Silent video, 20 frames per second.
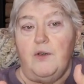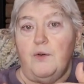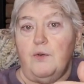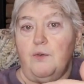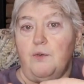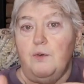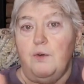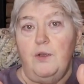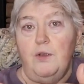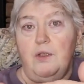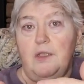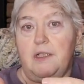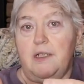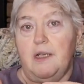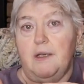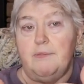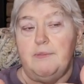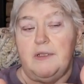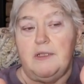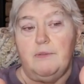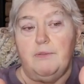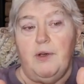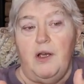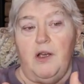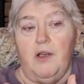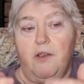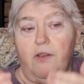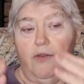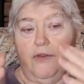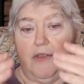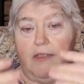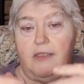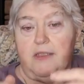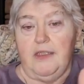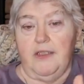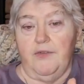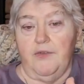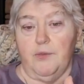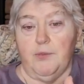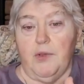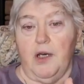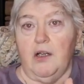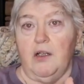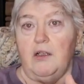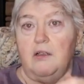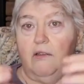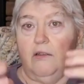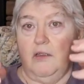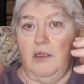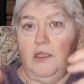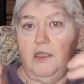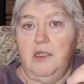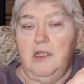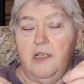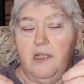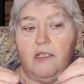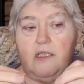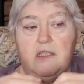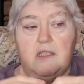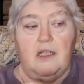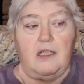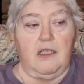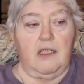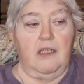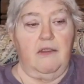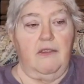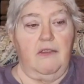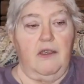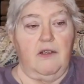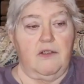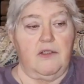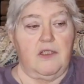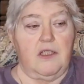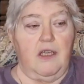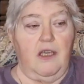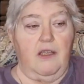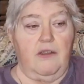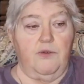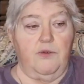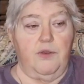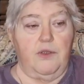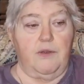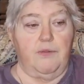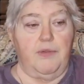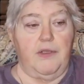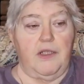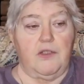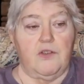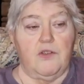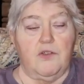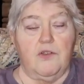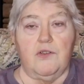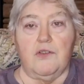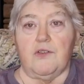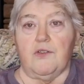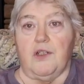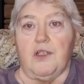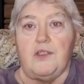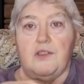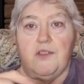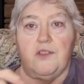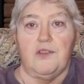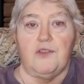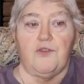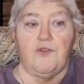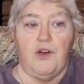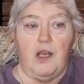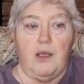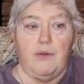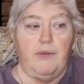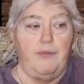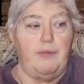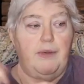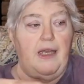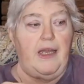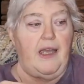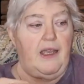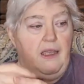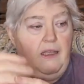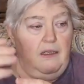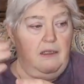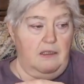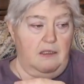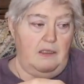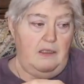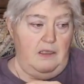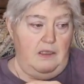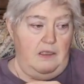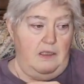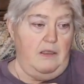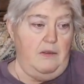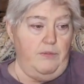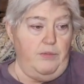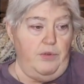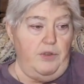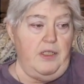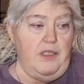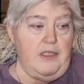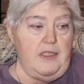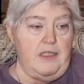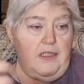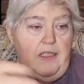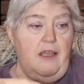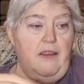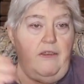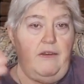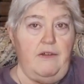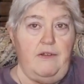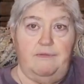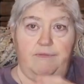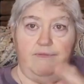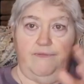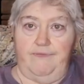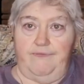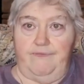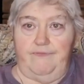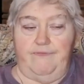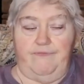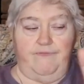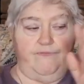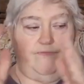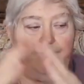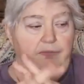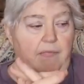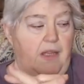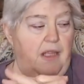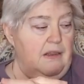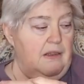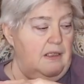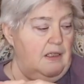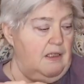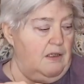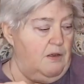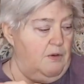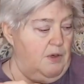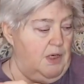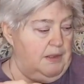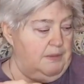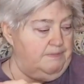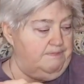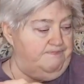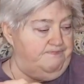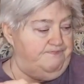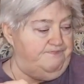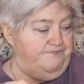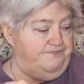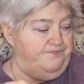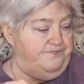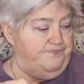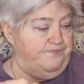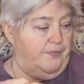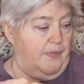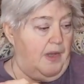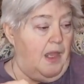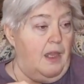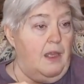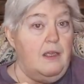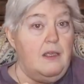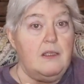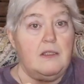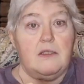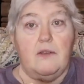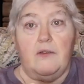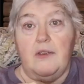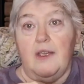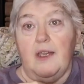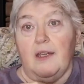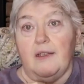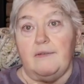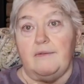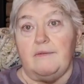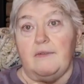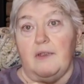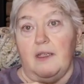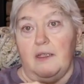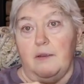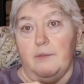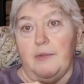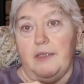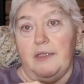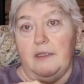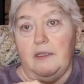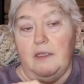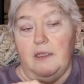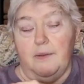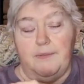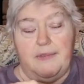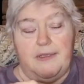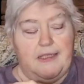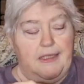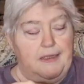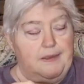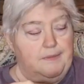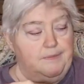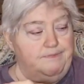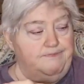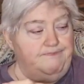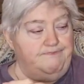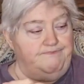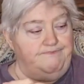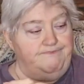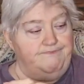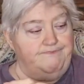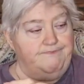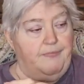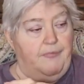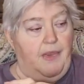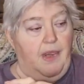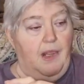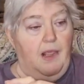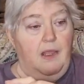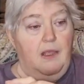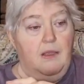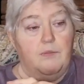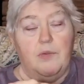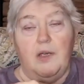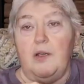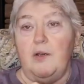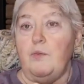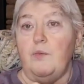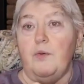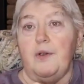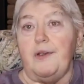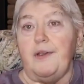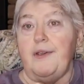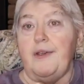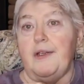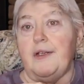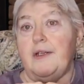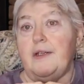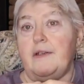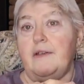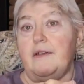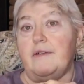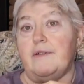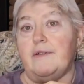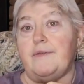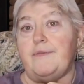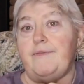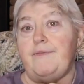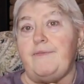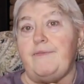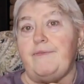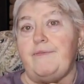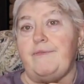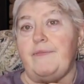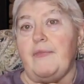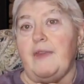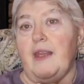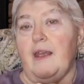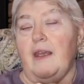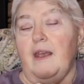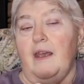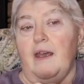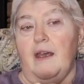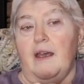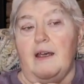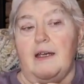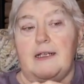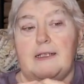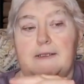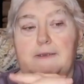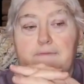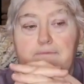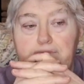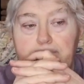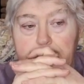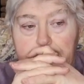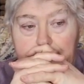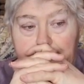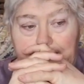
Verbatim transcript: roll it up into balls, and leave them all stuck in there together with the pictures so I could just grab a bag, put it together, and then go on. So, yeah, I am a little upset. But what are you going to do? Um,